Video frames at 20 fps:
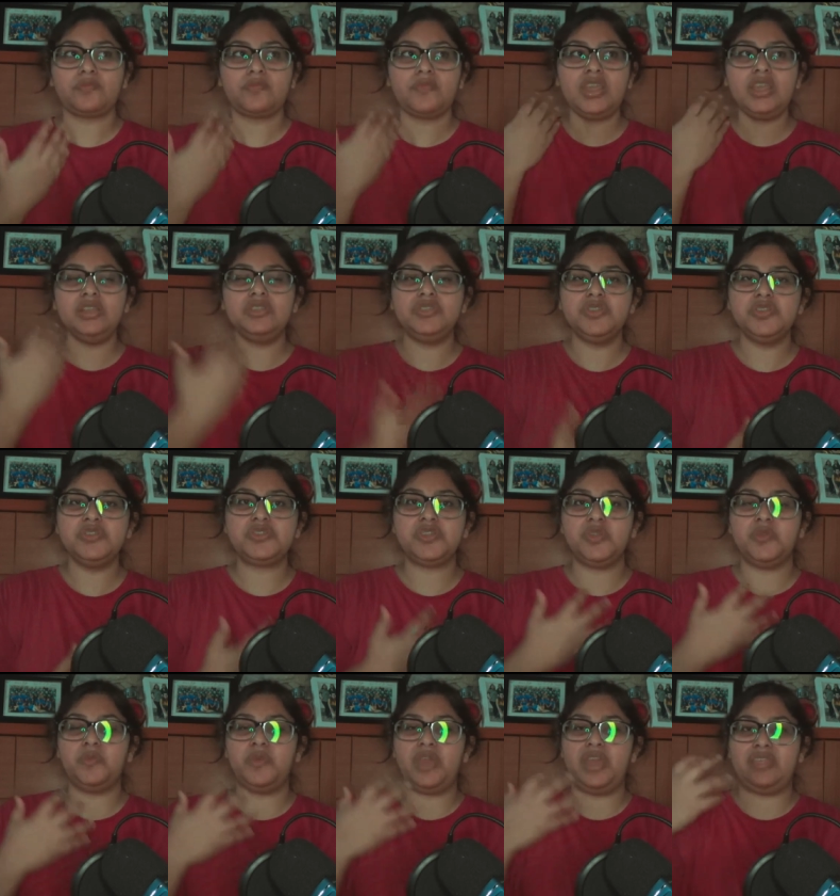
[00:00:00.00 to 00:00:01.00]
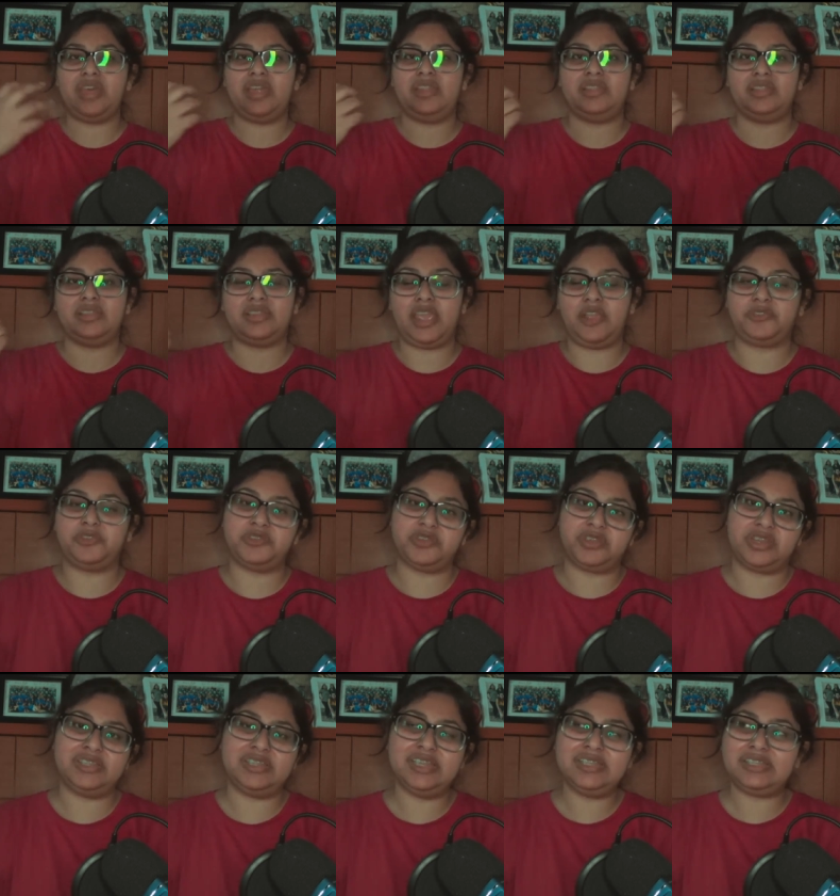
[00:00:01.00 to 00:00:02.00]
do so in a way that the characters are
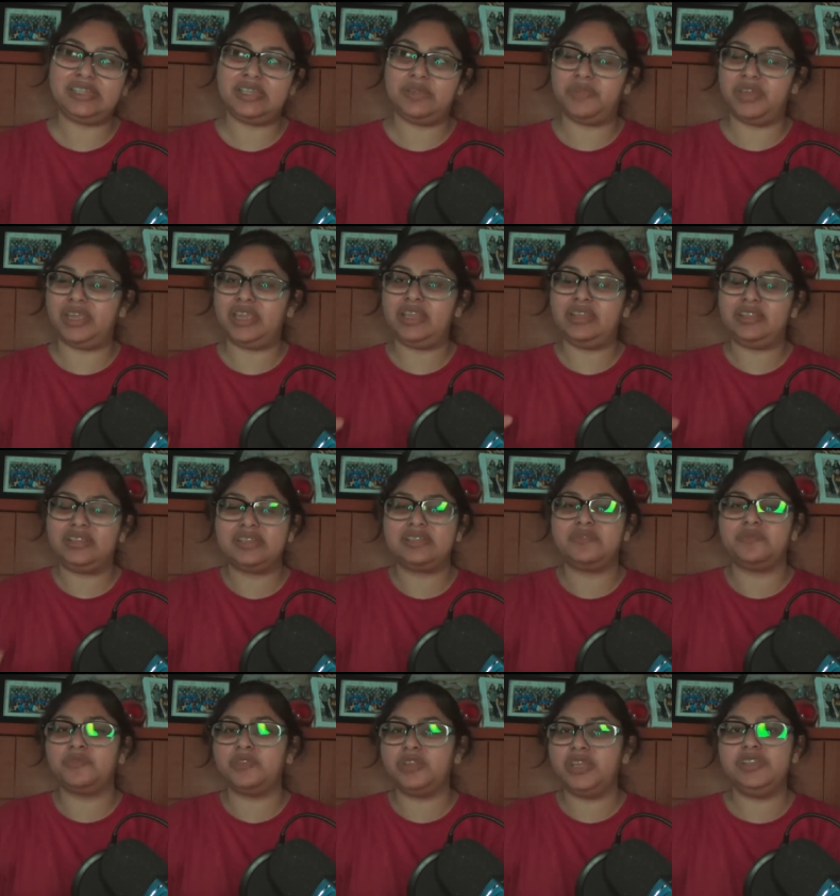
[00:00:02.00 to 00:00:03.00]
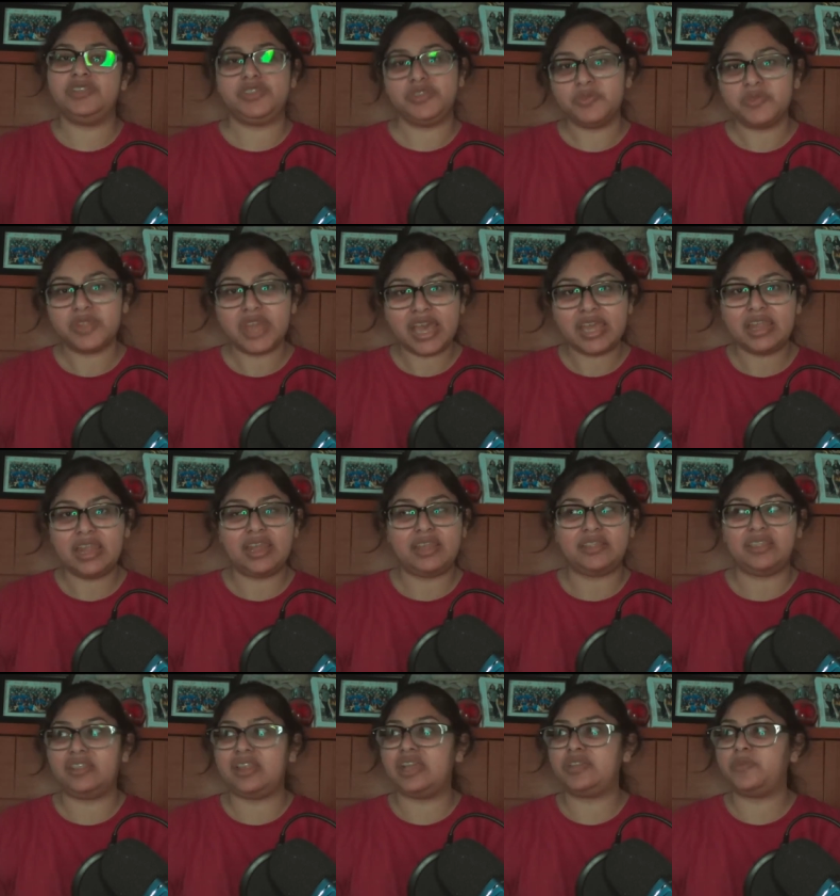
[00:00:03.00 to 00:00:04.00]
consistent. But he doesn't really do that, and I
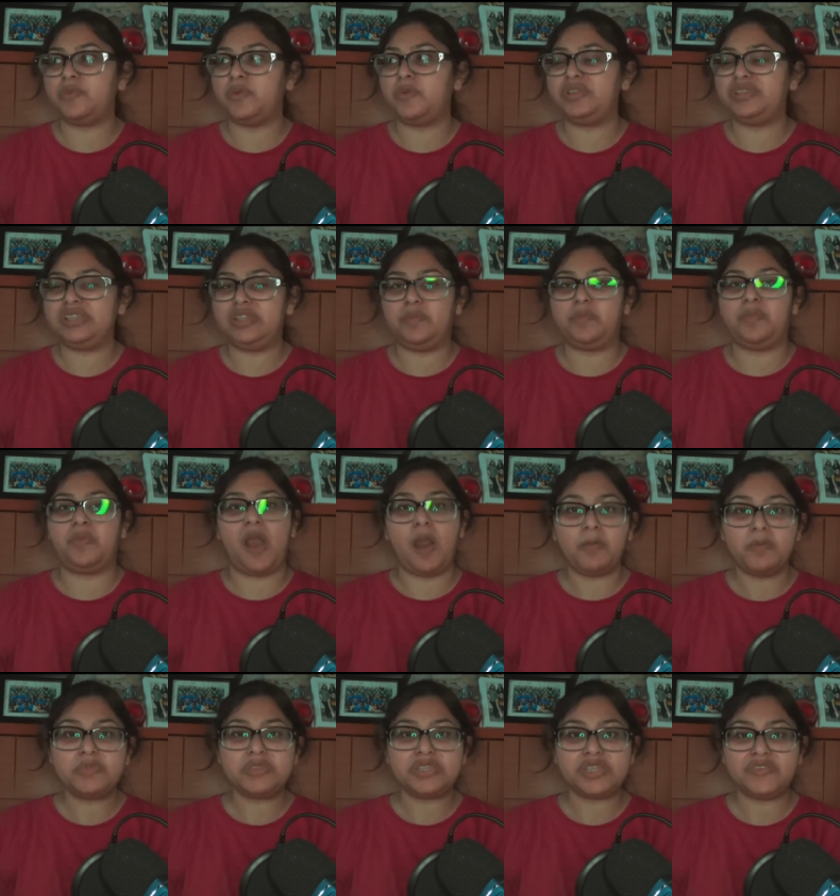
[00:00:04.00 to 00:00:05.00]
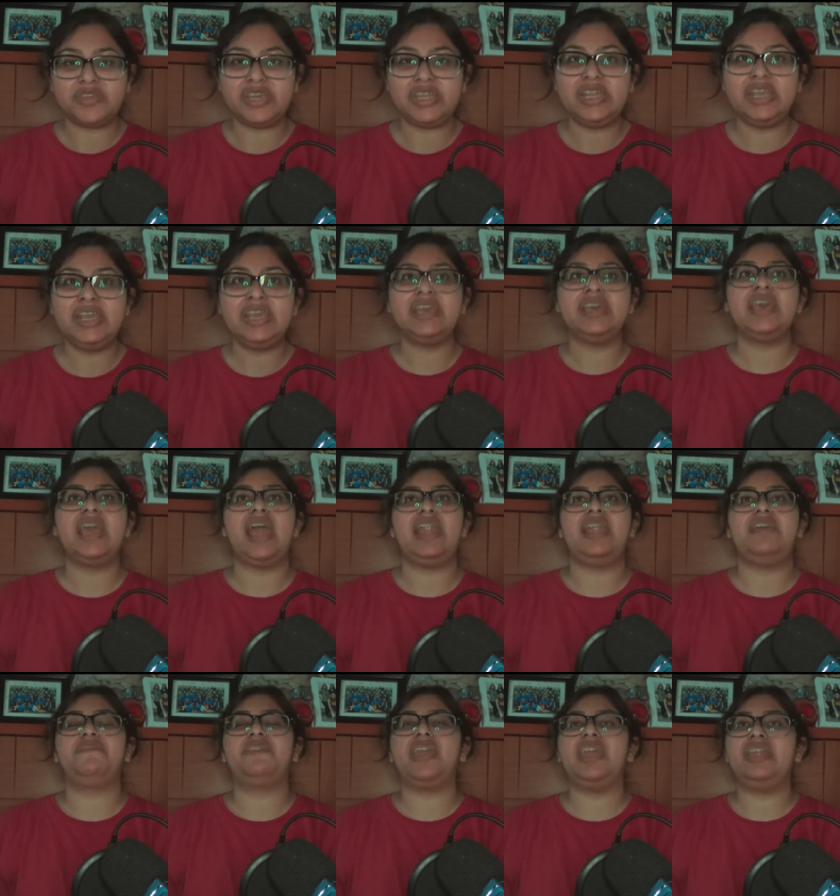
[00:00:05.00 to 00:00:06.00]
think that's where we see the problems of it. And
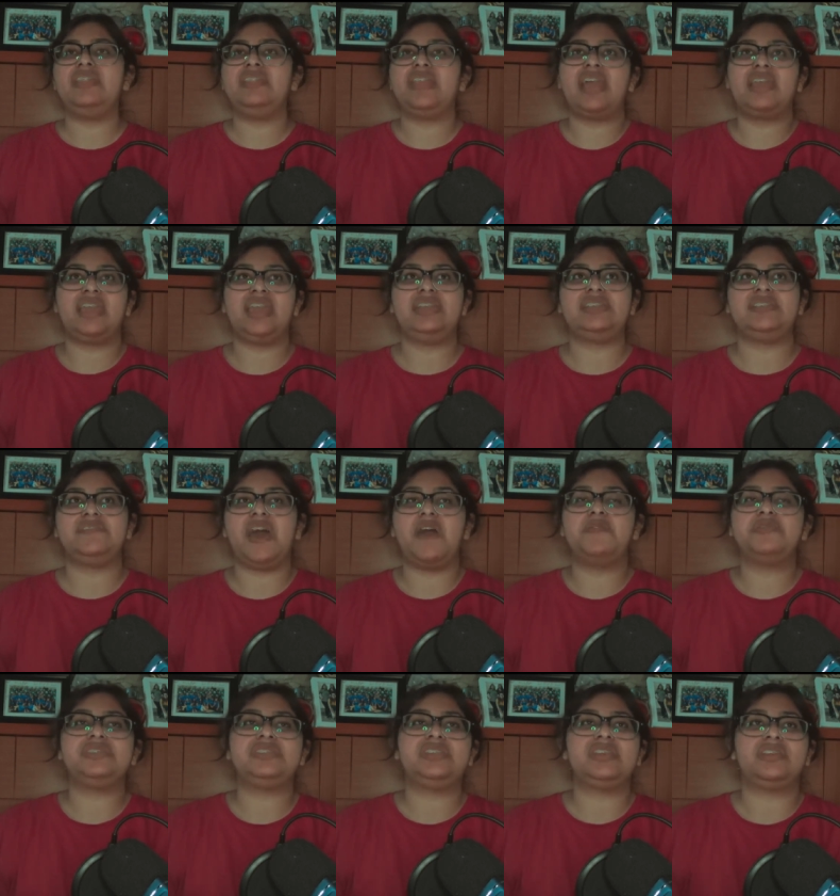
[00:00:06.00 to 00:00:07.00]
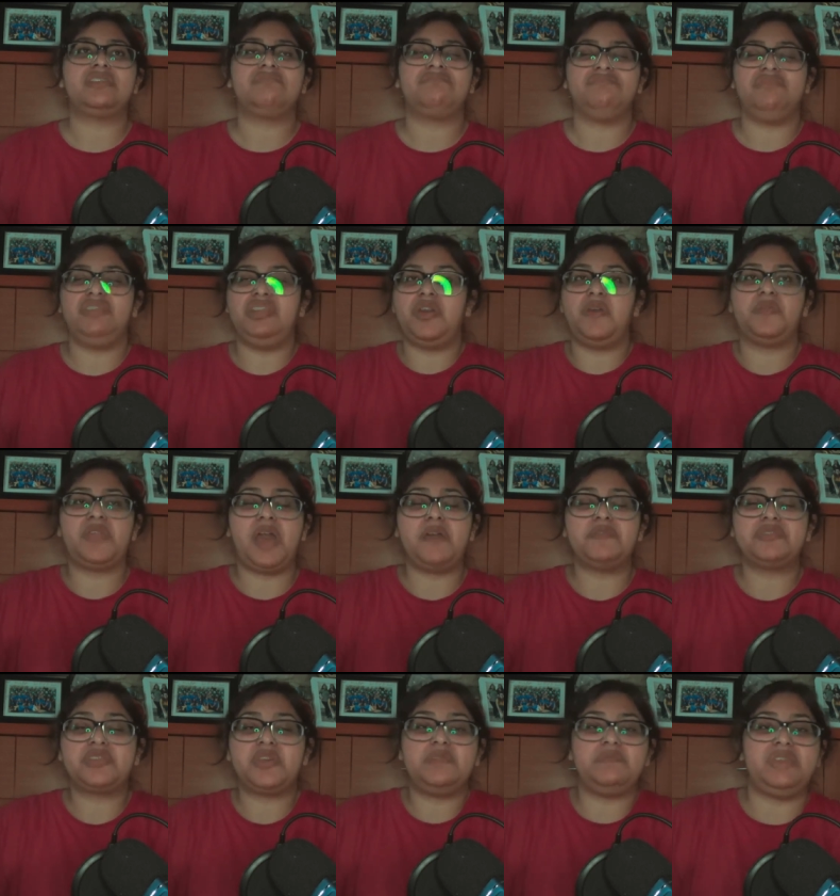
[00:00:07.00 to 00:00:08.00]
if in that case, if that was the, you know, that was
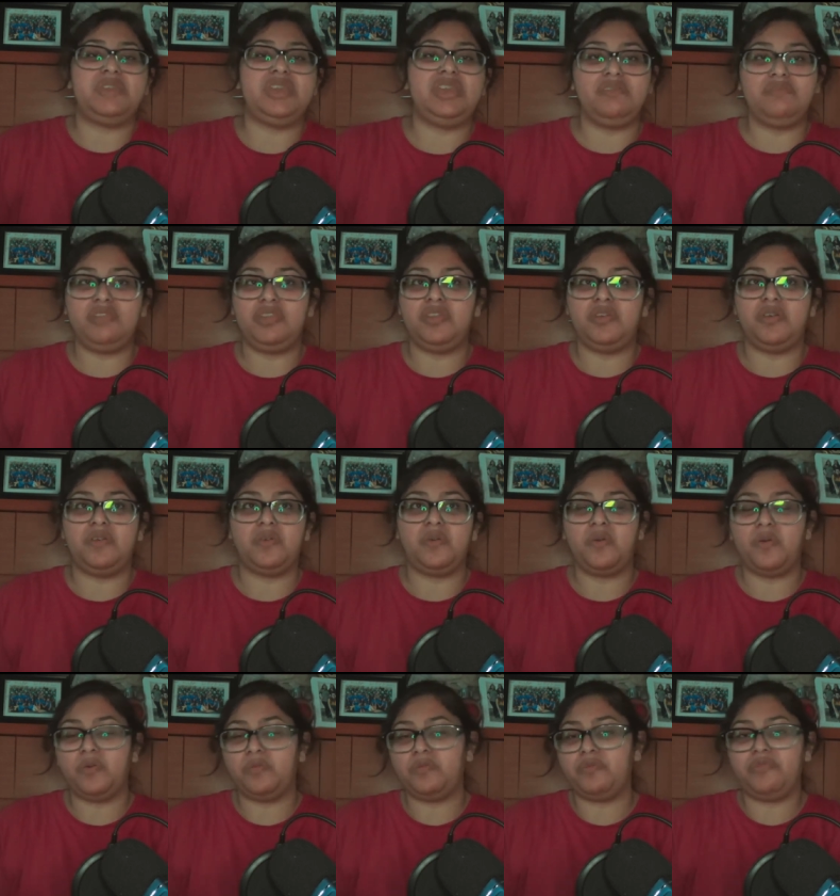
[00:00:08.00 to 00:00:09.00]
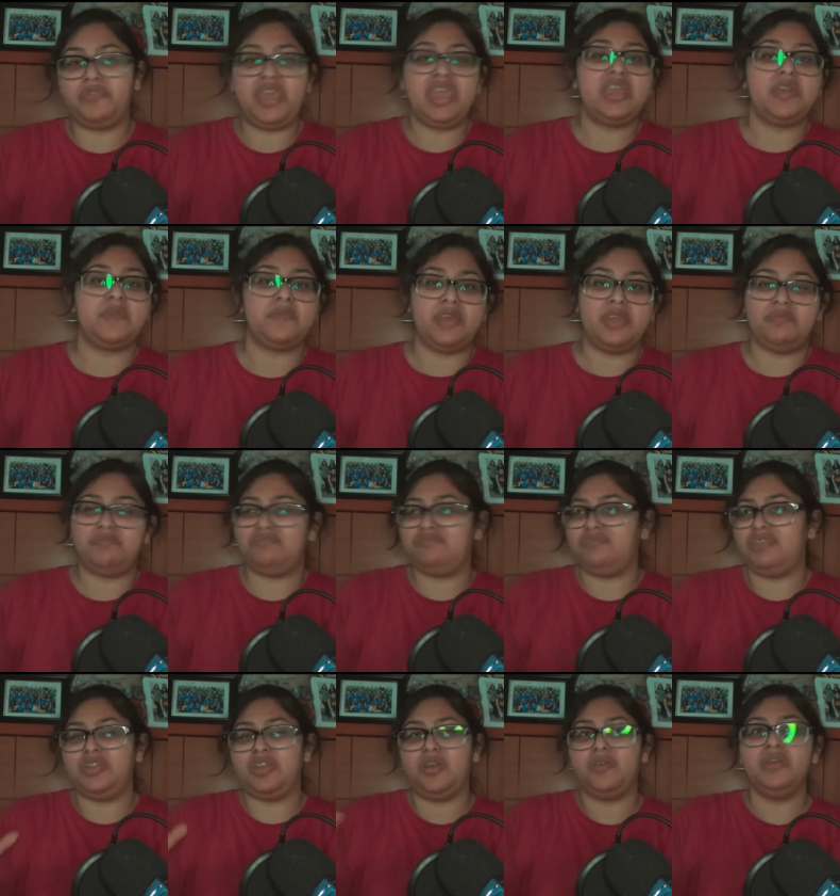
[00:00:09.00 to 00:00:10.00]
going to be, you know, the whole thing of, and you
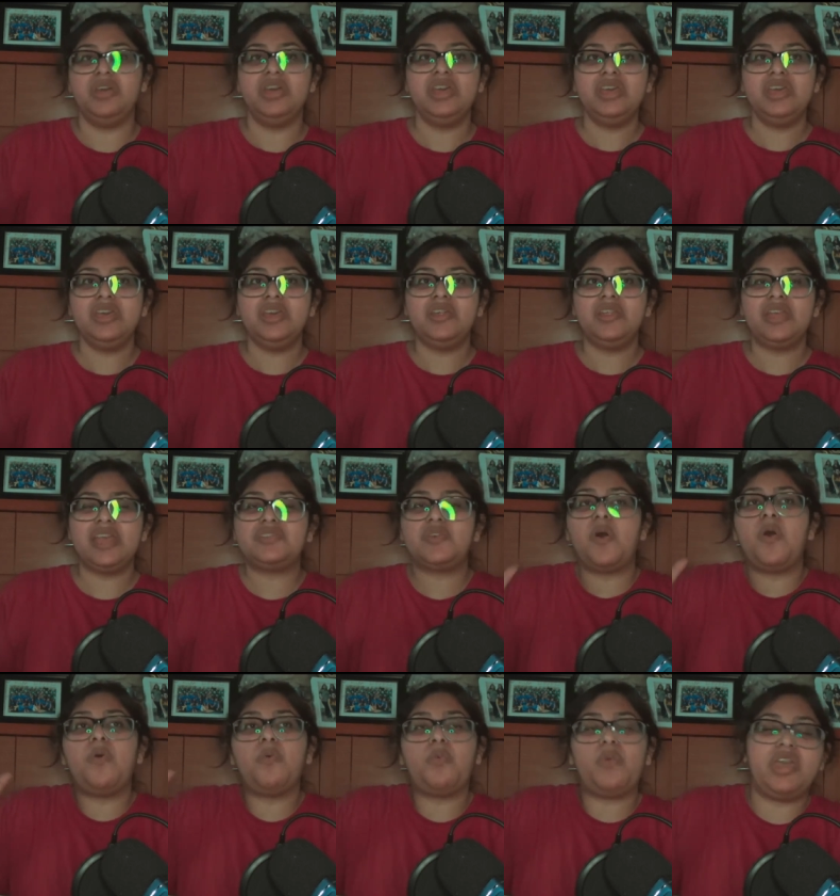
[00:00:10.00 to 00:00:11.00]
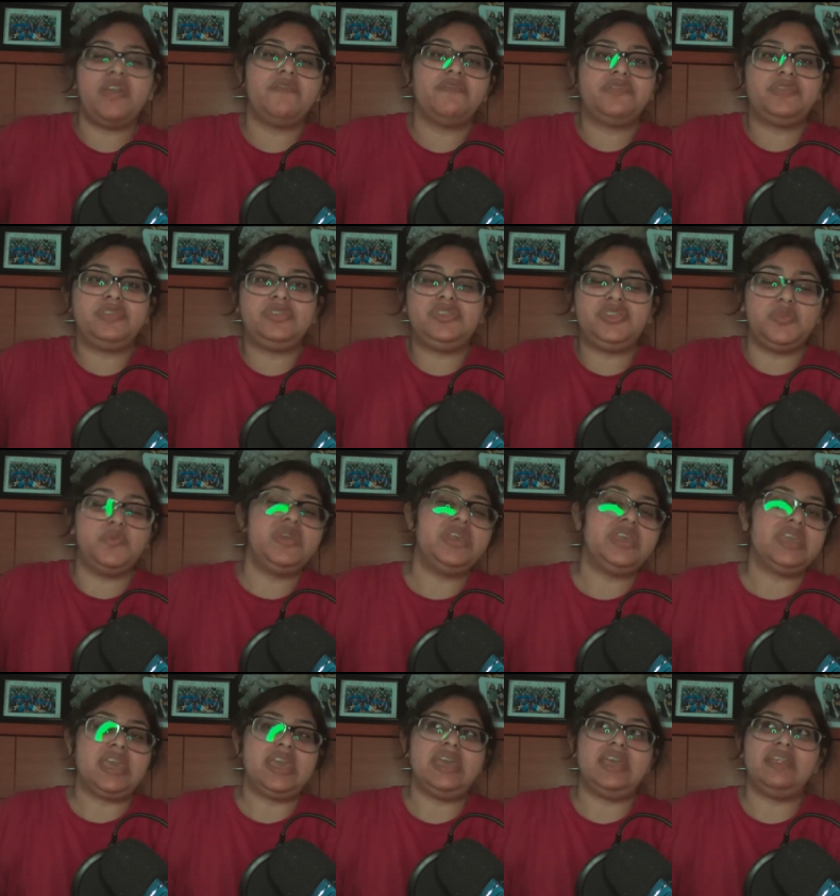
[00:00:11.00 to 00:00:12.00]
know, his old way of doing
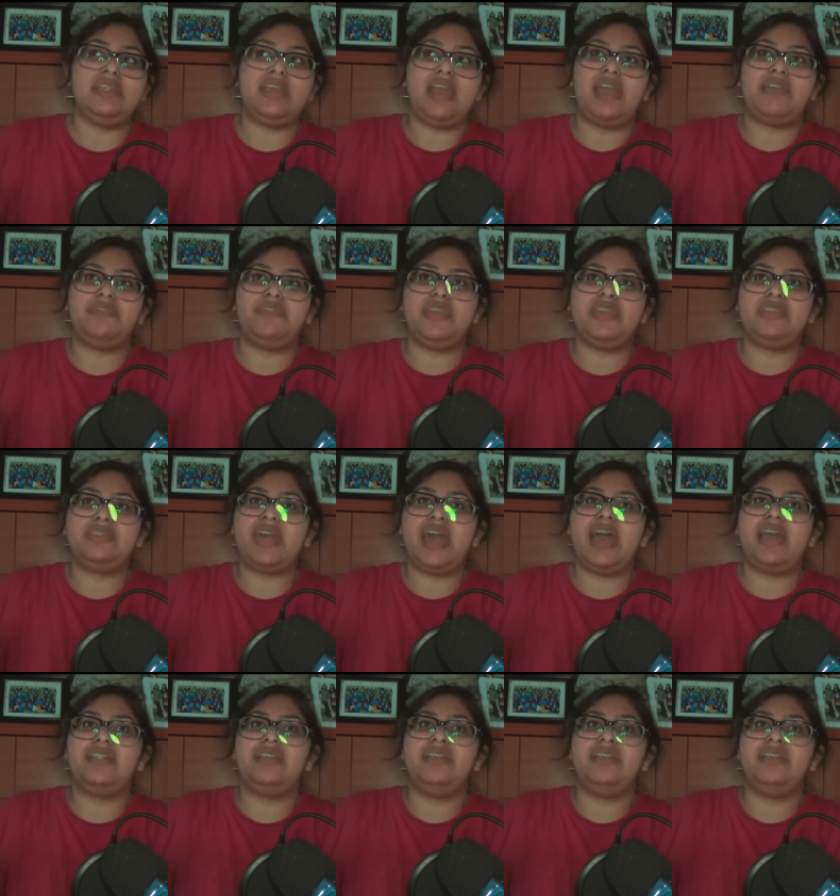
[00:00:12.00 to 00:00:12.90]
it, I think that